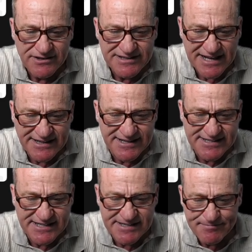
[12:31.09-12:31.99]
that this
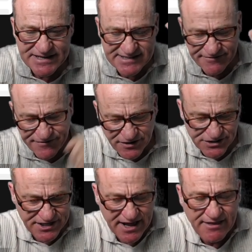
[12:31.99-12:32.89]
is a piece of
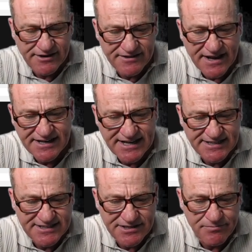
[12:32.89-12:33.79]
functionality that
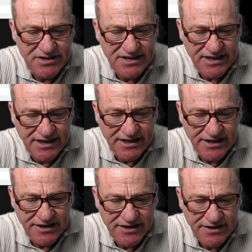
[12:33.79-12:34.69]
needs to be
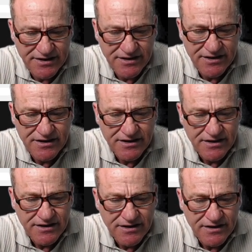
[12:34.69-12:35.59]
in.
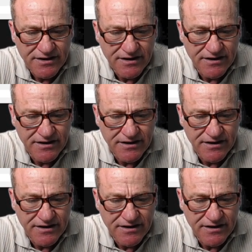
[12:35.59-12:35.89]
All